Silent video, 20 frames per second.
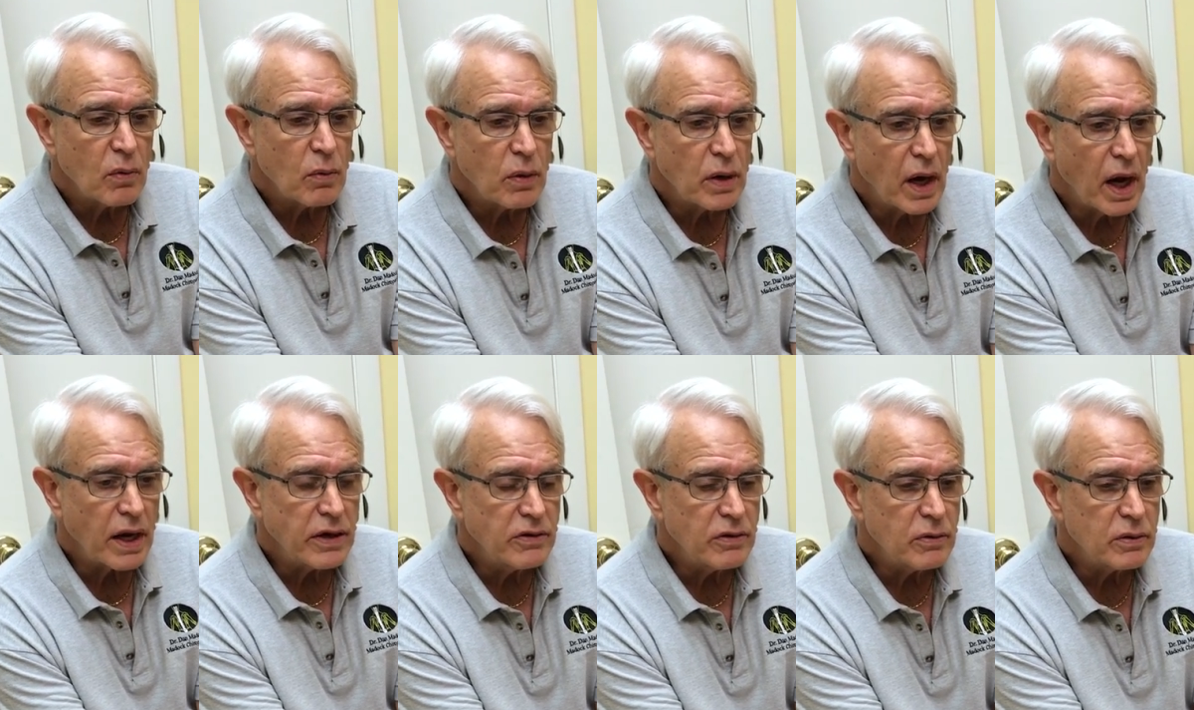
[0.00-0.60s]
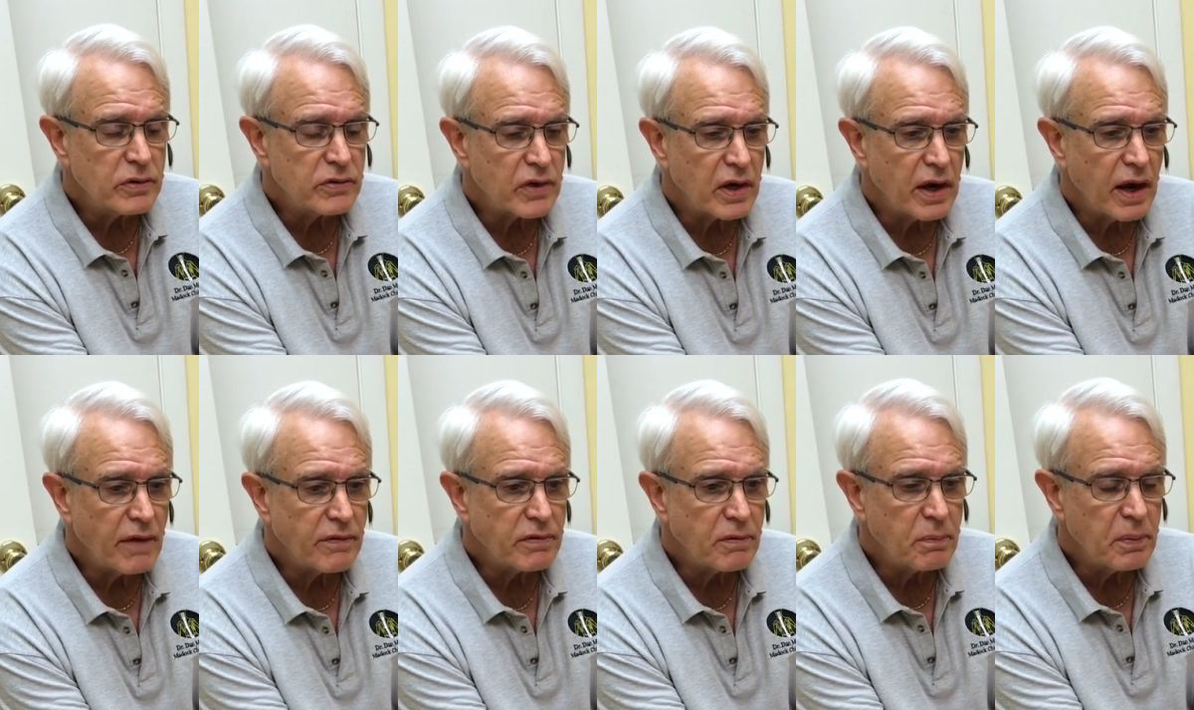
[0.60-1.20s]
What I do is I
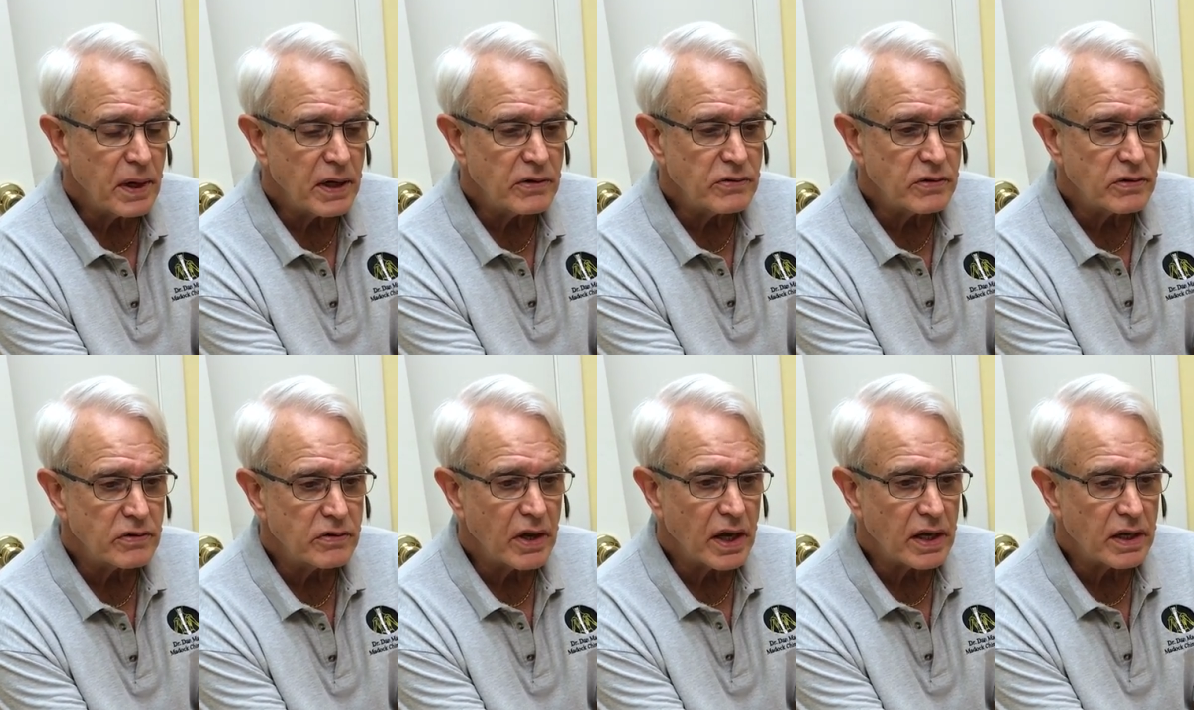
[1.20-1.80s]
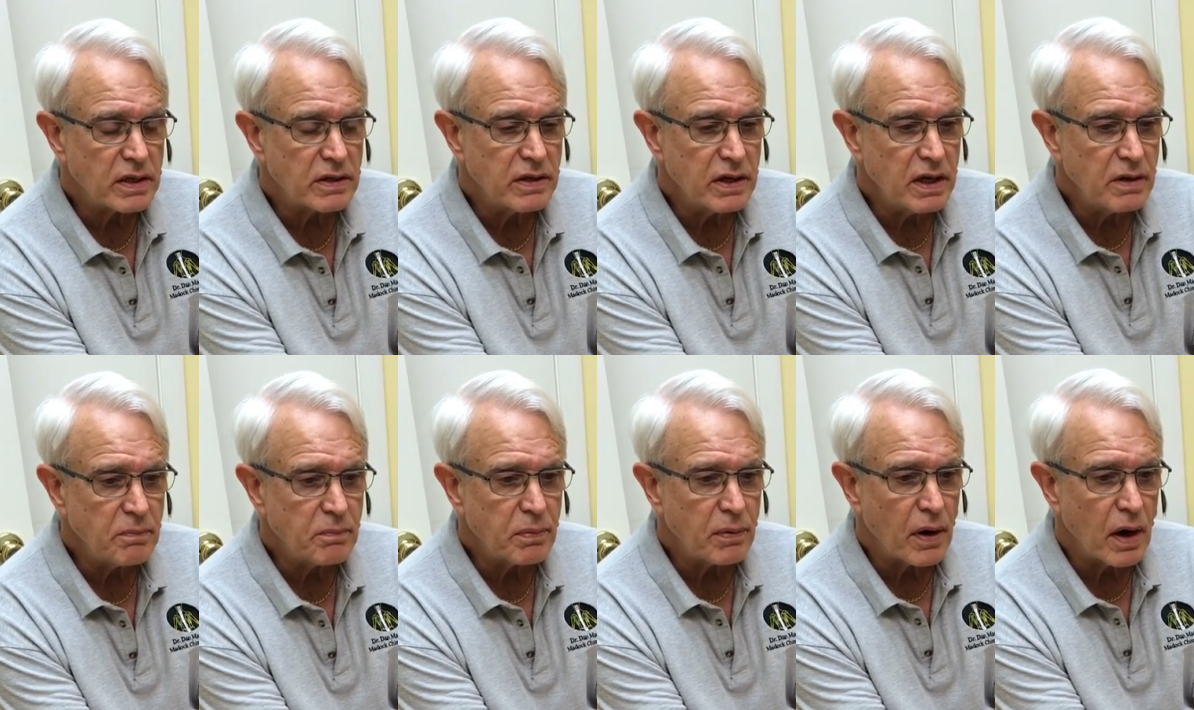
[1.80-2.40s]
have the patient take a
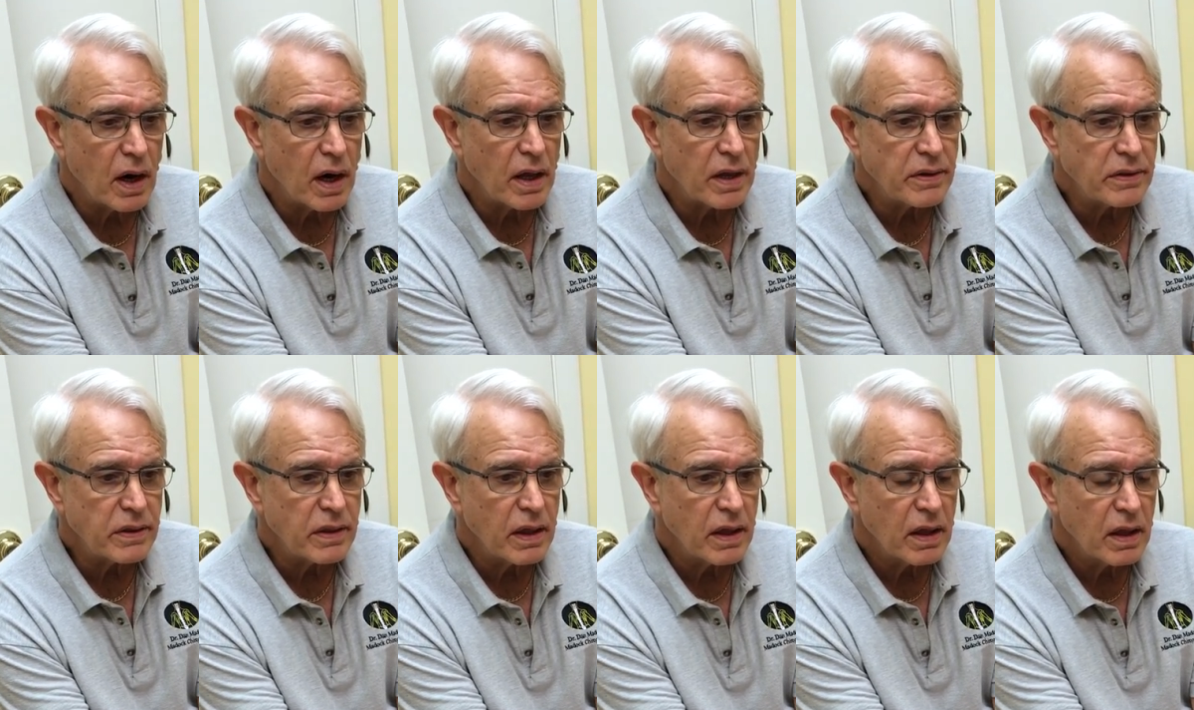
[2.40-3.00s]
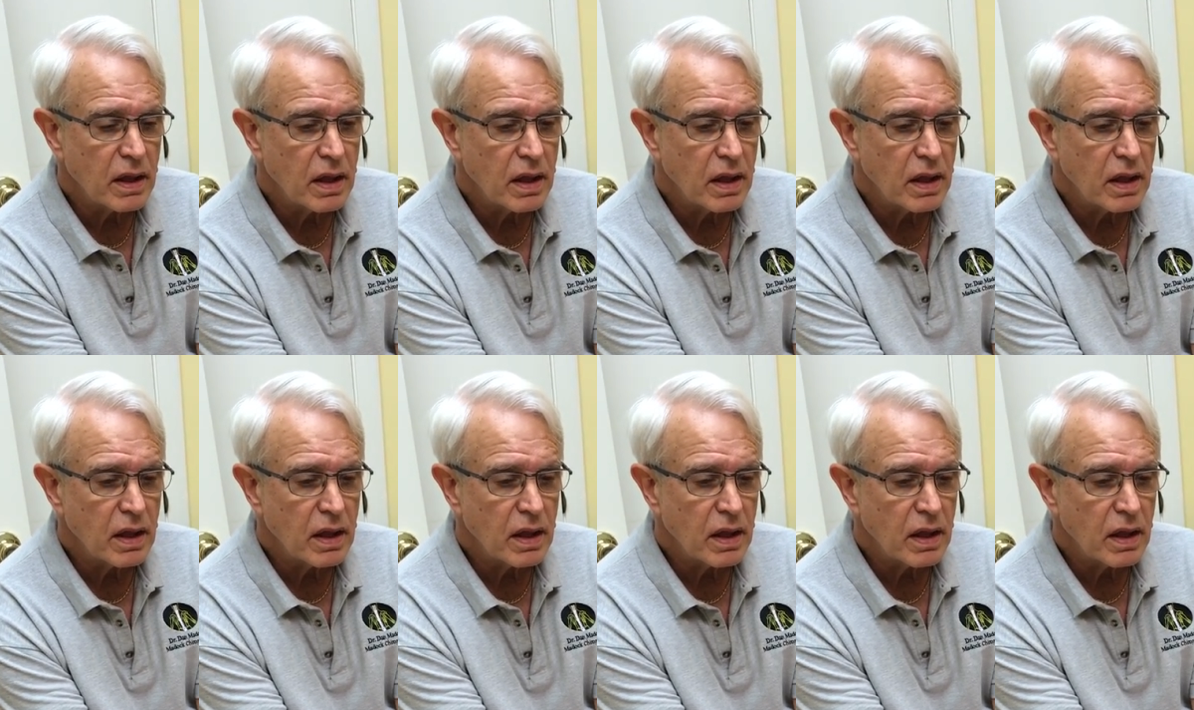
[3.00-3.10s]
deep breath,